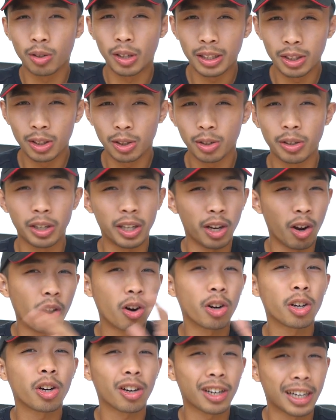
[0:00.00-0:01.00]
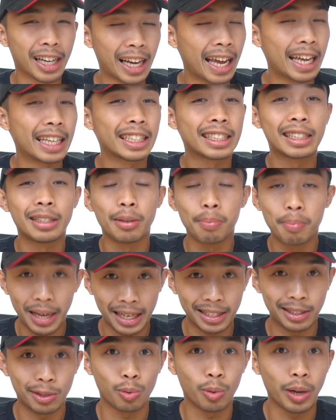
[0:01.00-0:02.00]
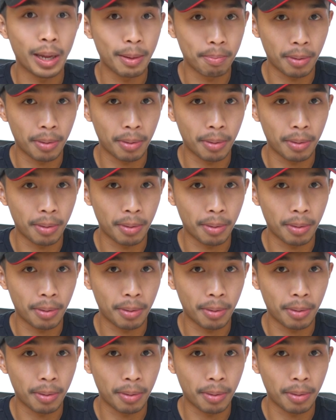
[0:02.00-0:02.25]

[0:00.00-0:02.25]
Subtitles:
to the jury or your clients the best way